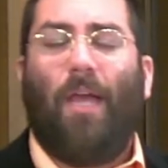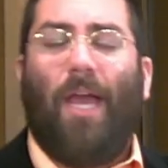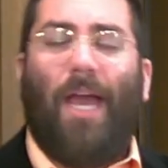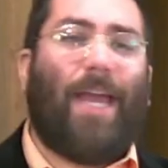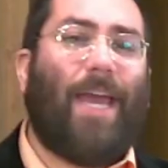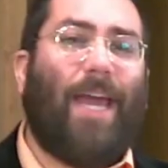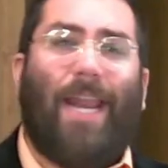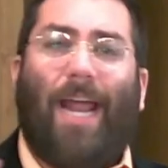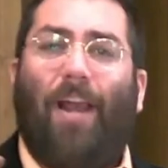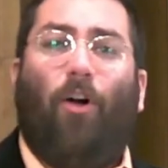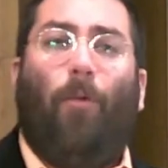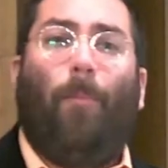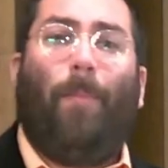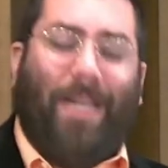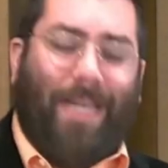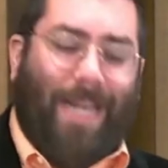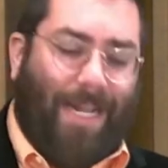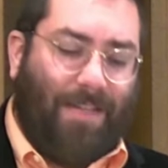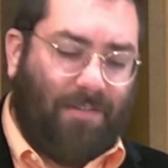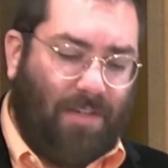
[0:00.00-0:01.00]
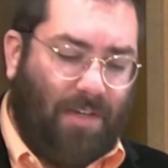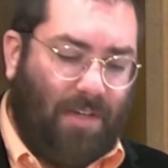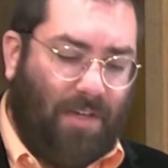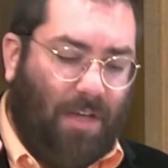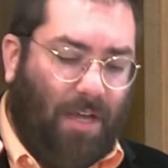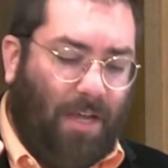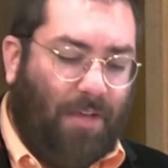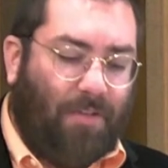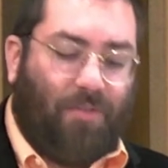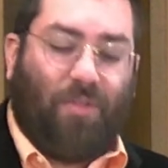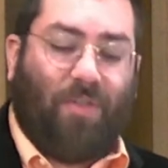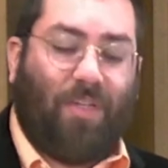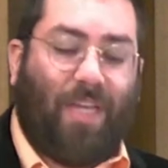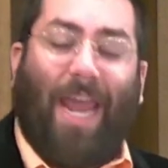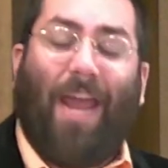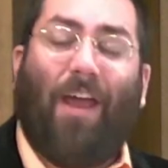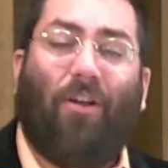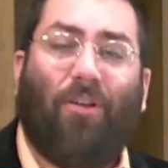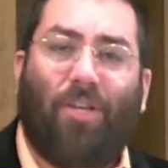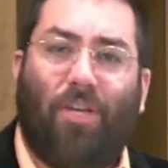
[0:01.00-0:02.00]
Again, I don't mean that to
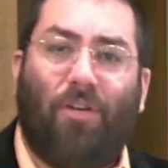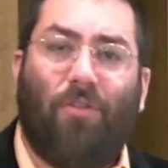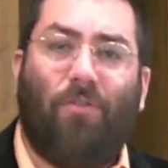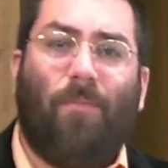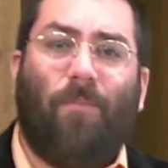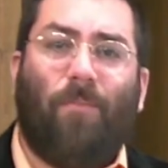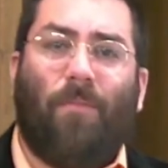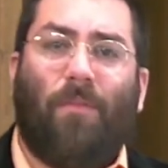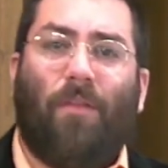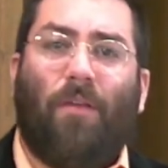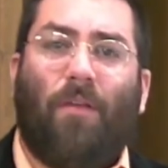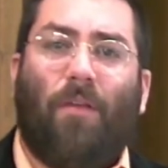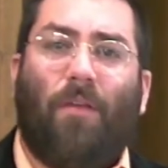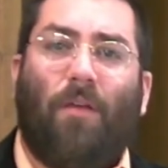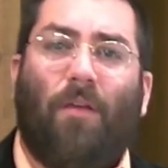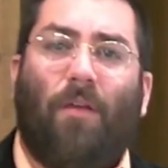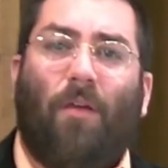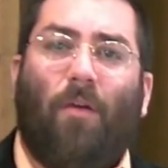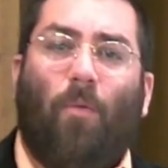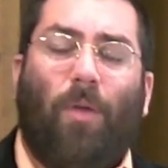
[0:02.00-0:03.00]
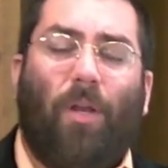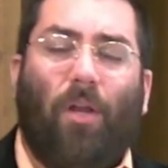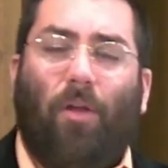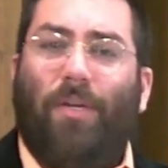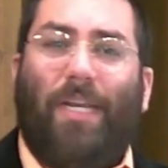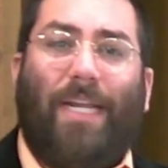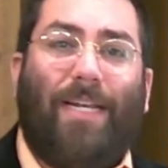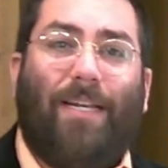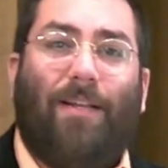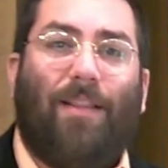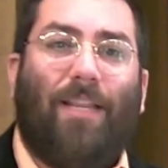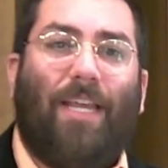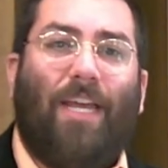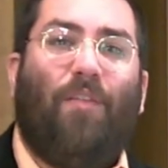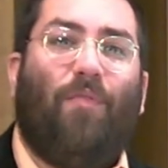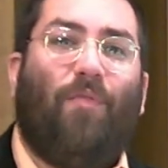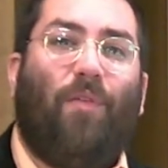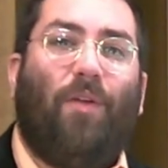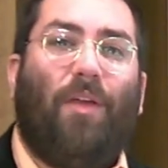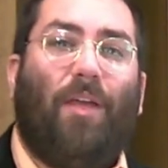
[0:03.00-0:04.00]
scare you. We don't need to
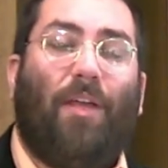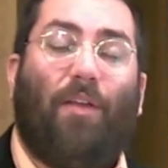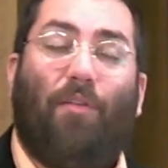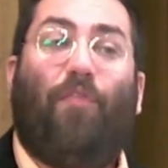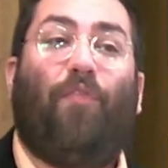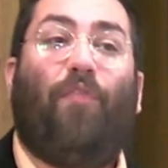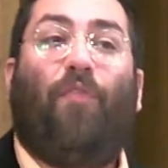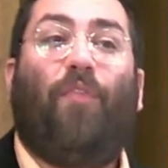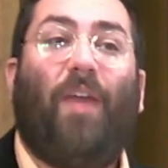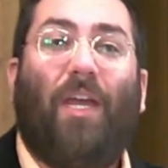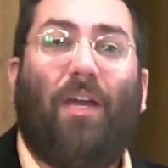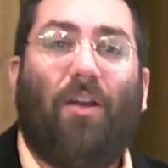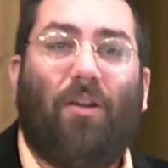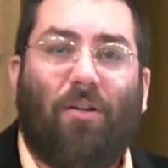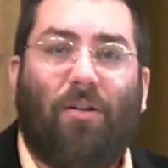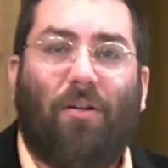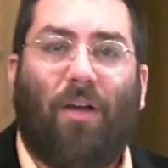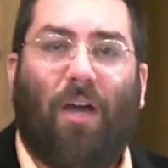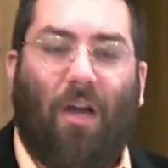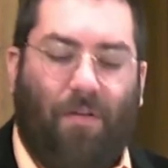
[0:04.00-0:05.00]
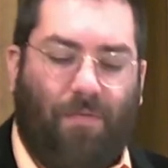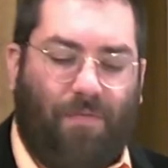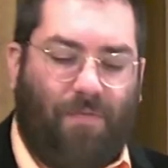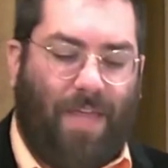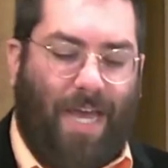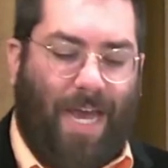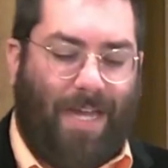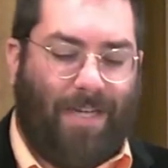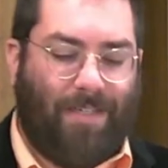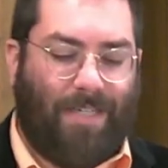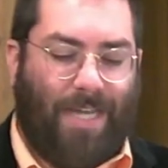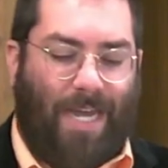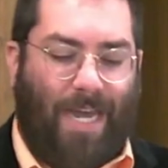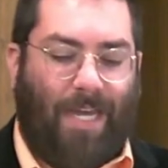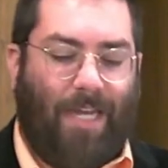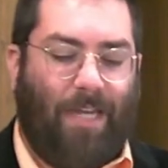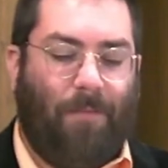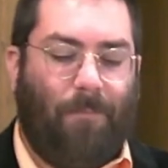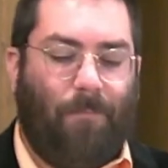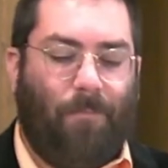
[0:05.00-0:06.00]
live in fear of that
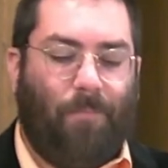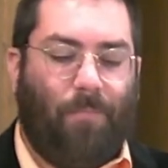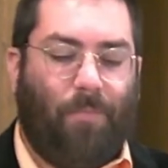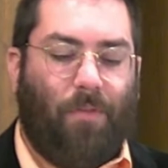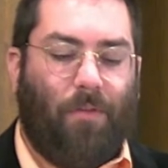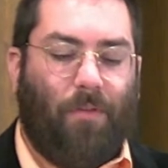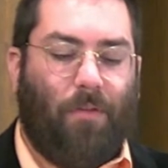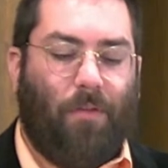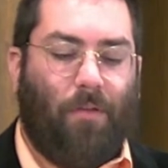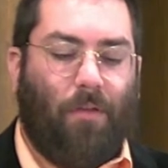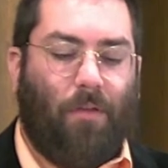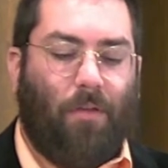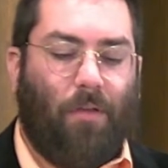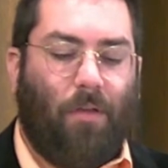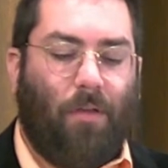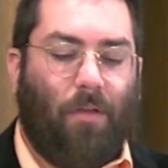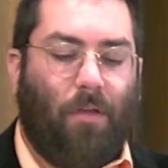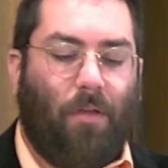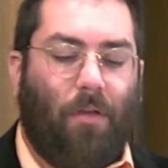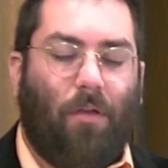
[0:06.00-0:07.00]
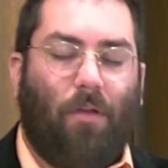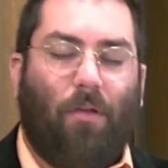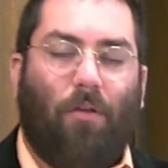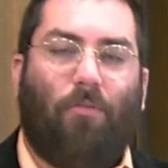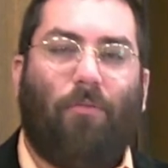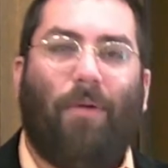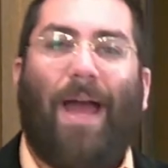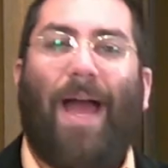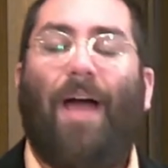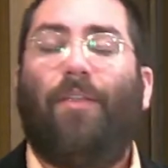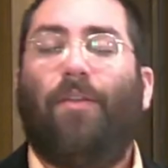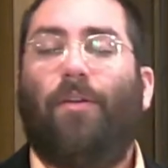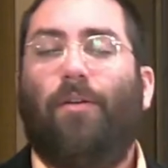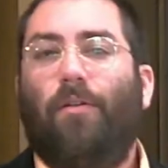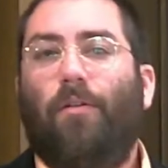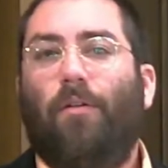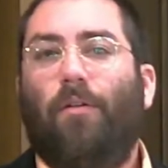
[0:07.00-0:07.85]
day. Rather,